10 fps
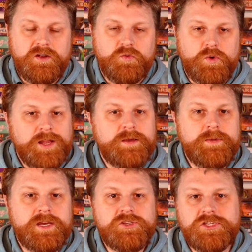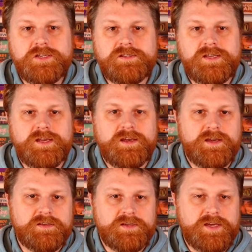Rallyman GT
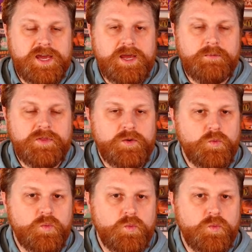is a game that